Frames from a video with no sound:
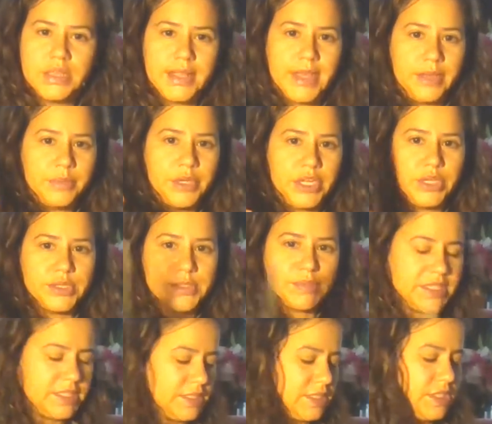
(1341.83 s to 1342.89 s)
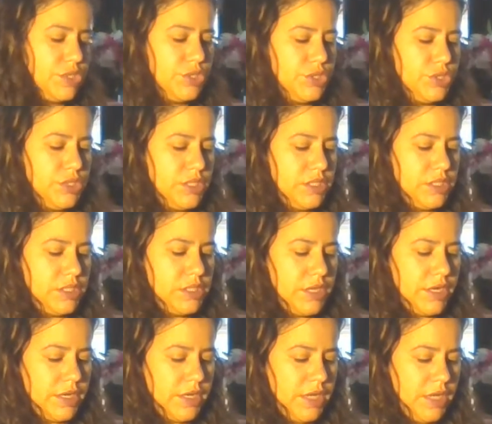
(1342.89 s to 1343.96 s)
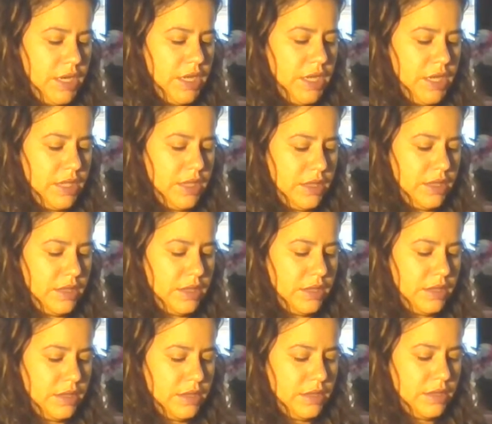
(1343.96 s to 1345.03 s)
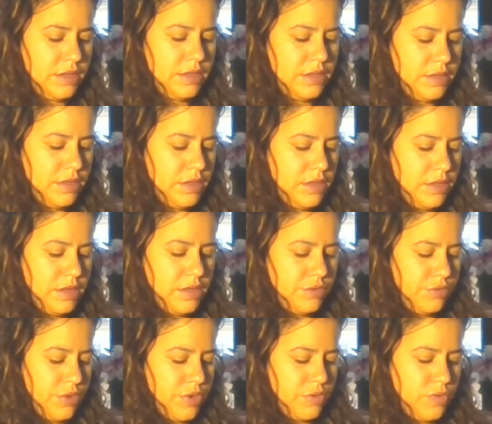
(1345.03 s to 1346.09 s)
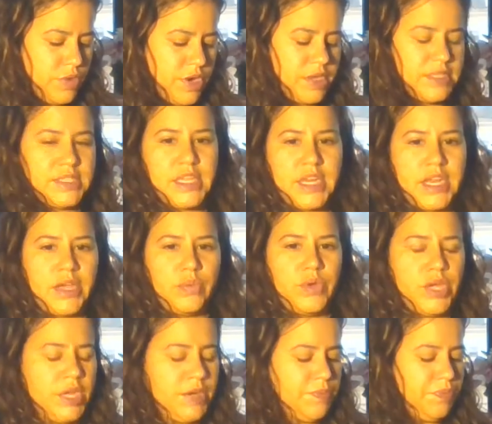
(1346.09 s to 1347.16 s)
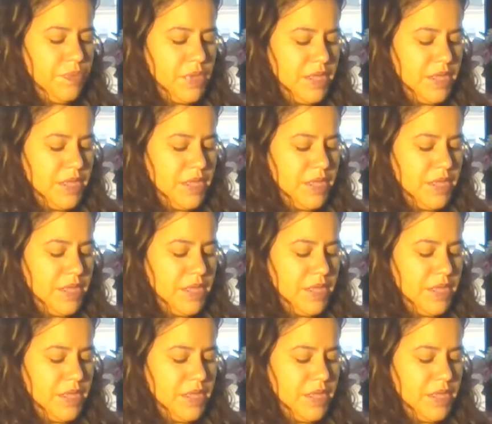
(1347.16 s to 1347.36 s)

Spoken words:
Now I'm going to use my scissors and start cutting it around where I said I would.